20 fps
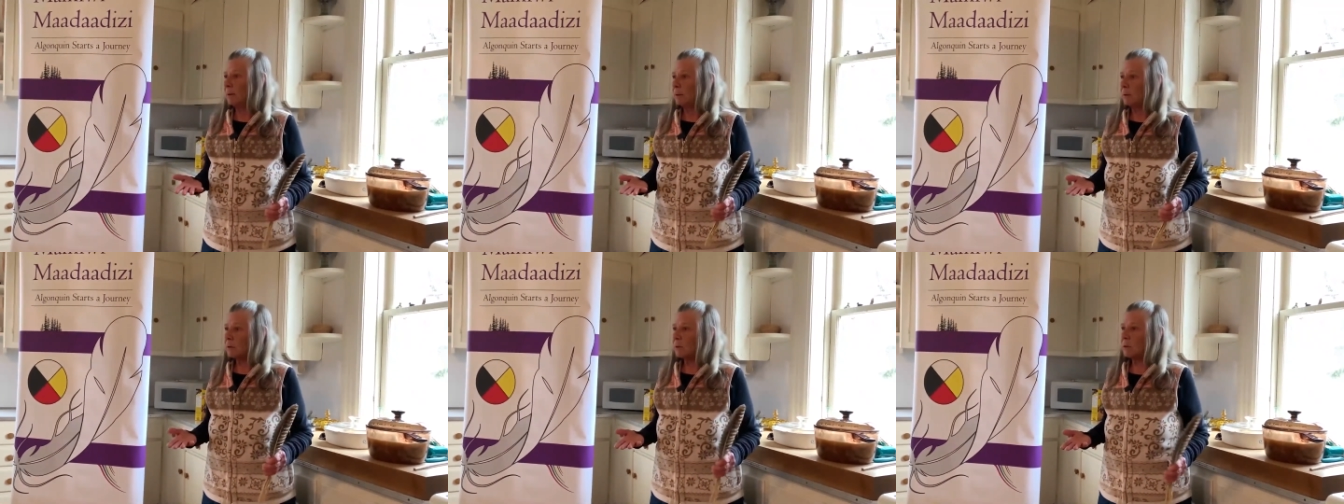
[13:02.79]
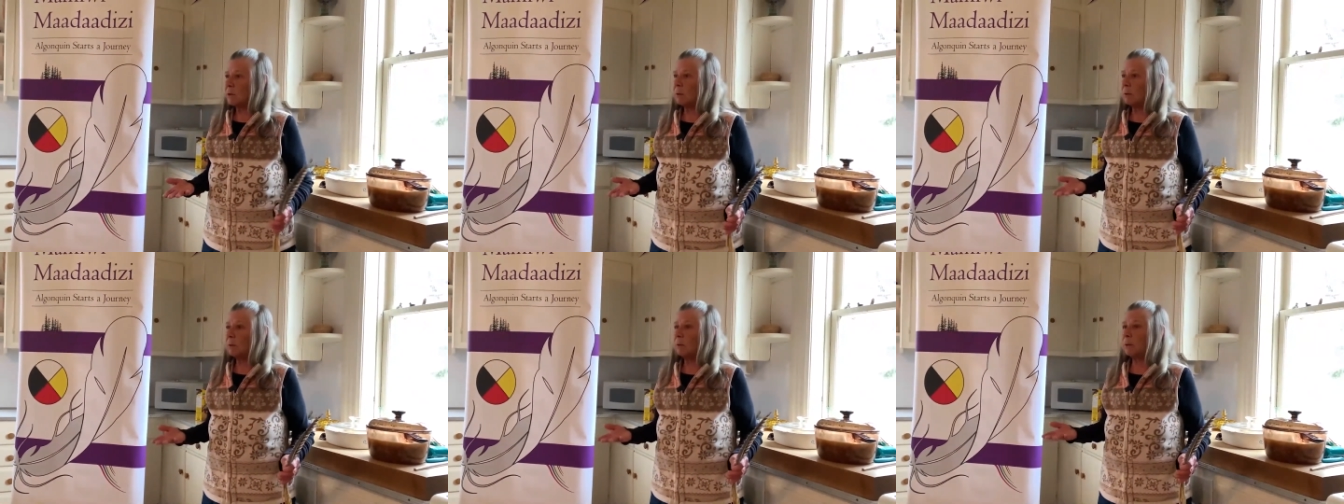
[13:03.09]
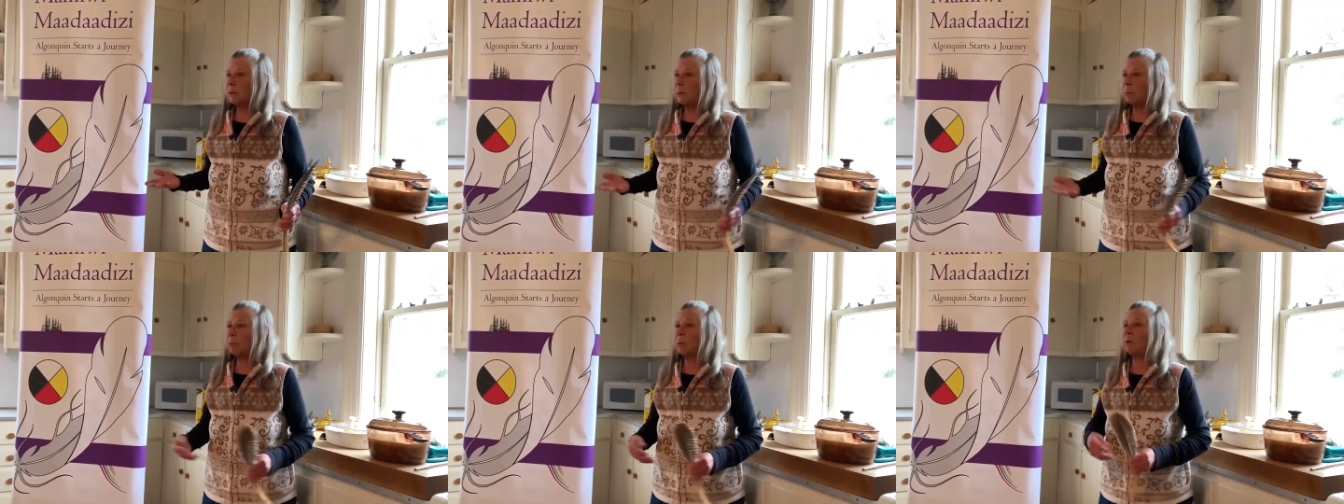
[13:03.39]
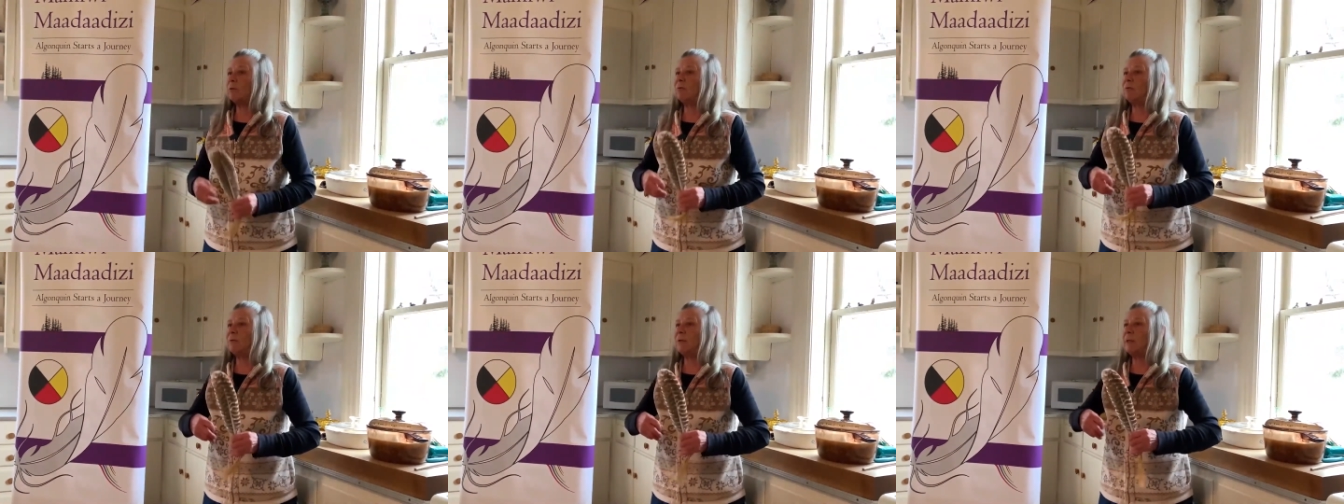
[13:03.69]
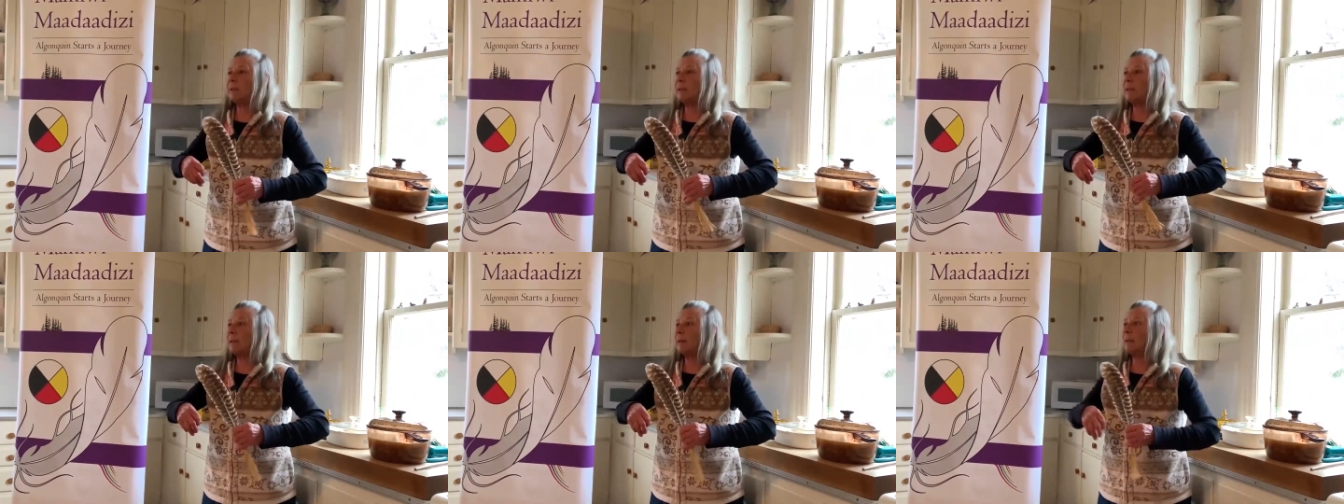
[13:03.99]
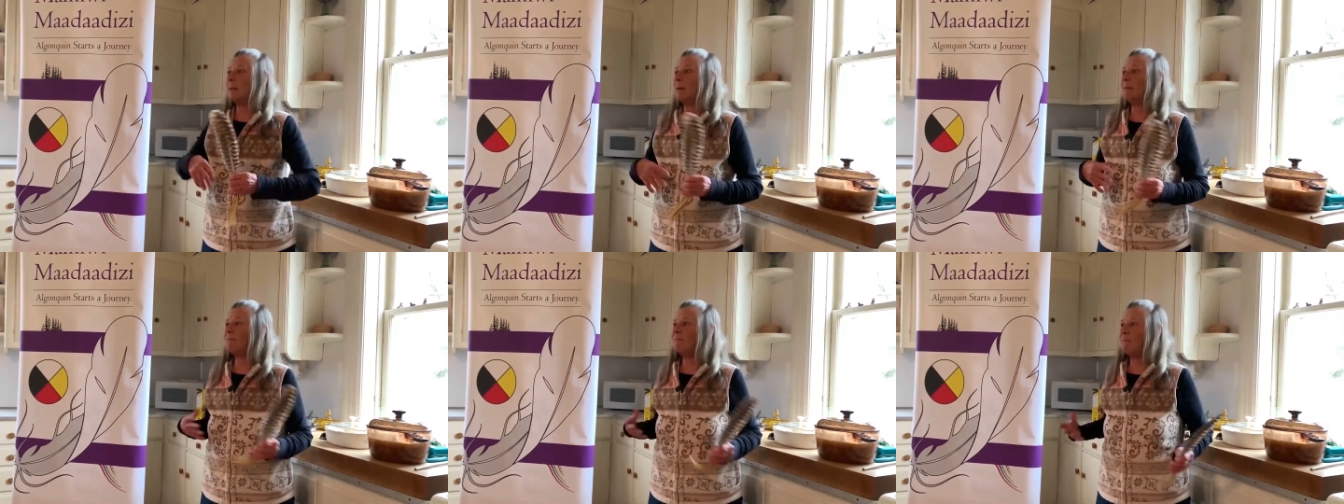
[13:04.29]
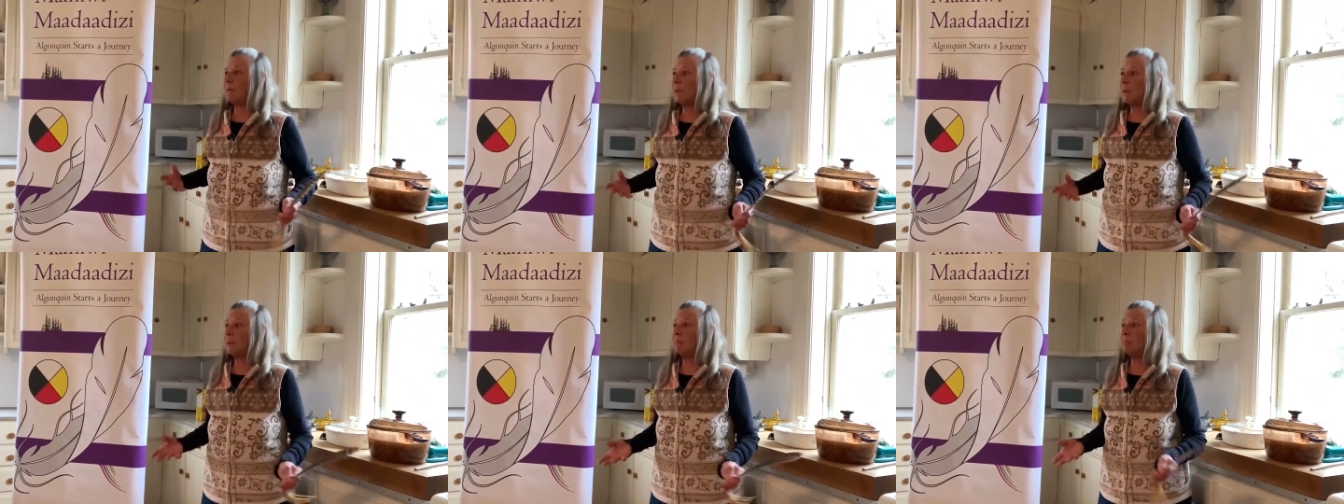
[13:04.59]
So you were feeding a
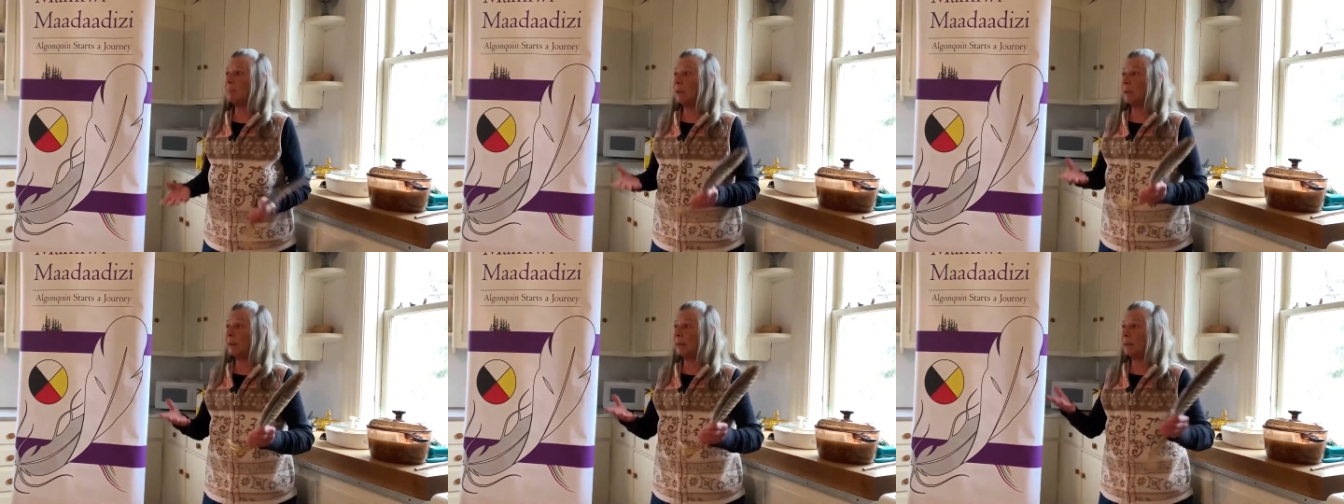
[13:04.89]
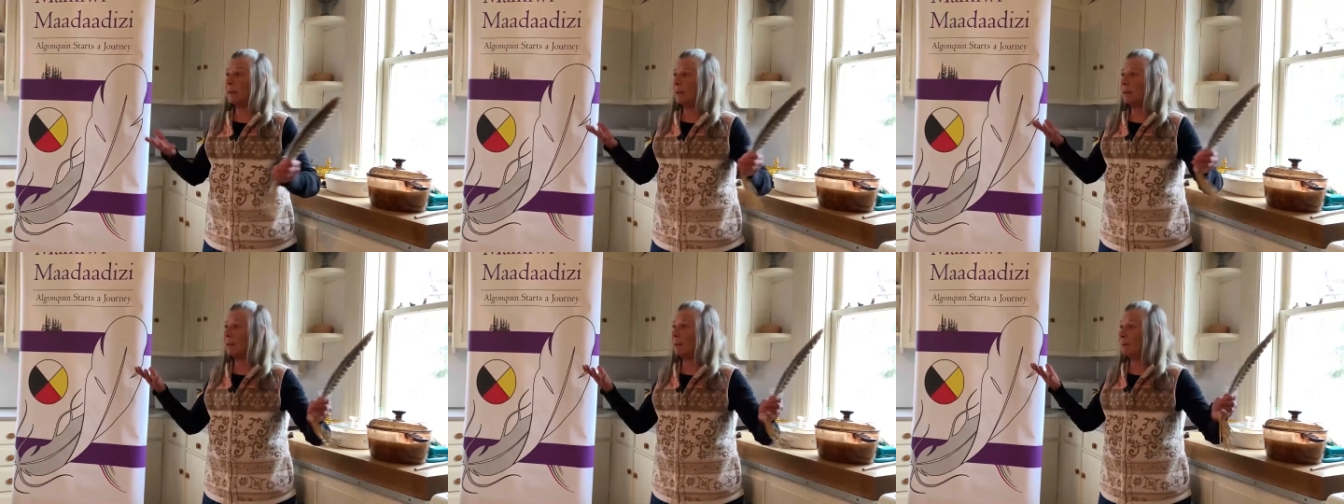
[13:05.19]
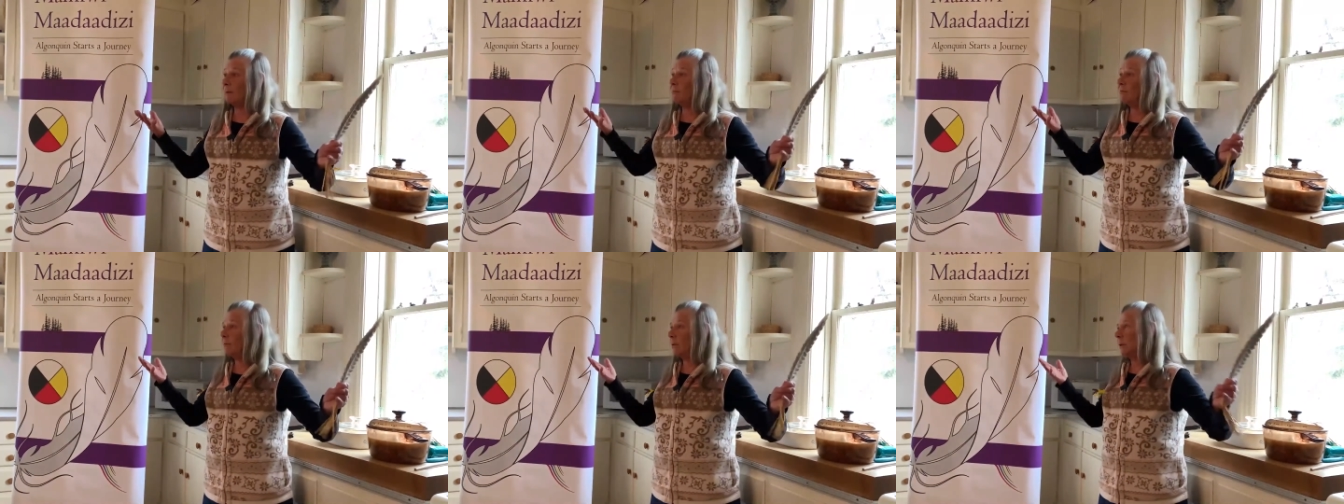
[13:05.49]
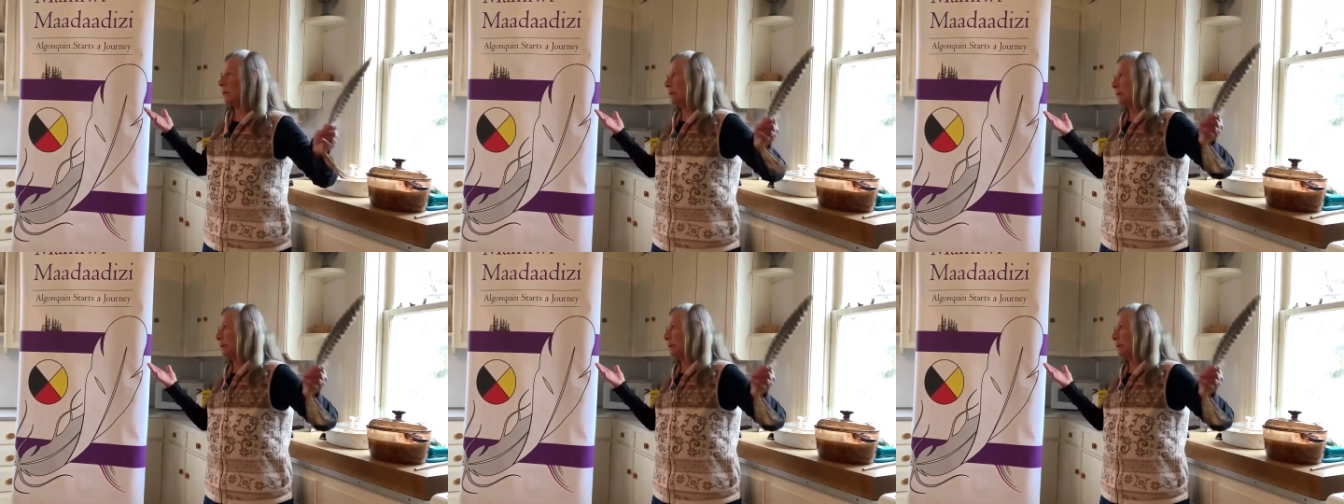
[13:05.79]
family of,